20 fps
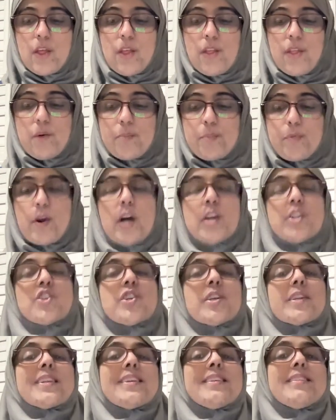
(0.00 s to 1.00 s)
the
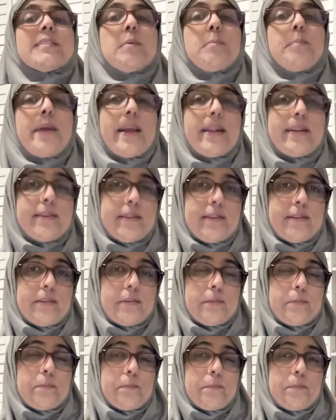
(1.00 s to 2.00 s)
project is
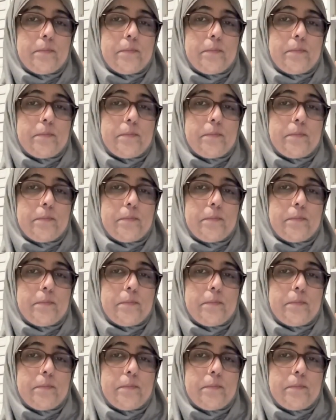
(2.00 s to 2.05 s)
abandoned.